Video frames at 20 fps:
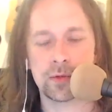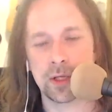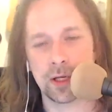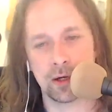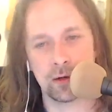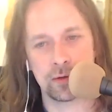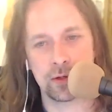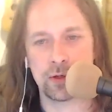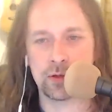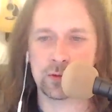you
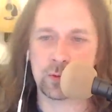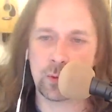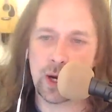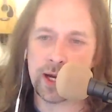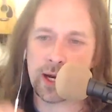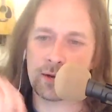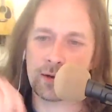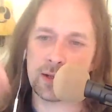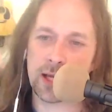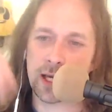know, used
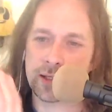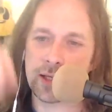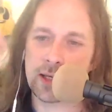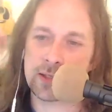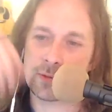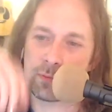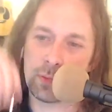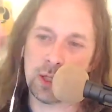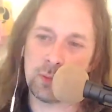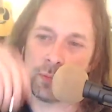whiteout like
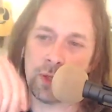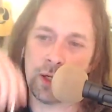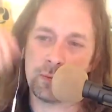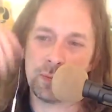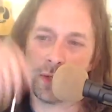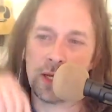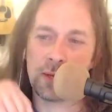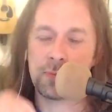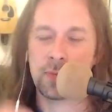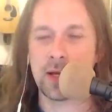this, blip,
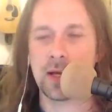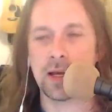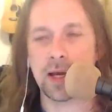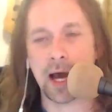blip, blip.